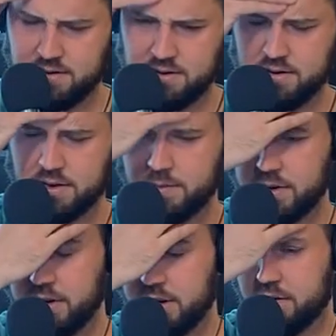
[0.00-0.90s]

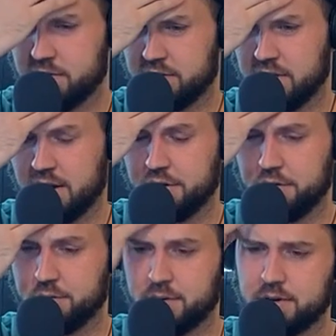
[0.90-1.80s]
Somewhere, you know, gotten
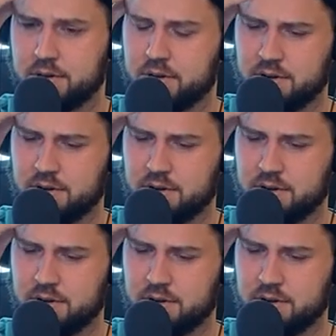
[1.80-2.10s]
Ubers.